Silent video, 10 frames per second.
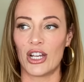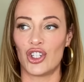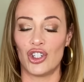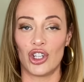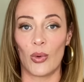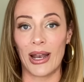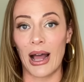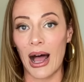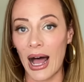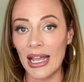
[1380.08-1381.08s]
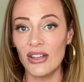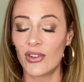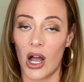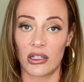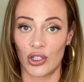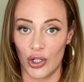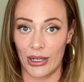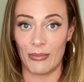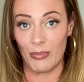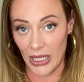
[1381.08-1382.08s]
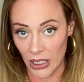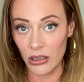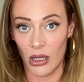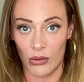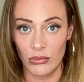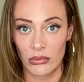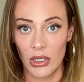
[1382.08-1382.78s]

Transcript: I should do. And I have gotten good at being alone,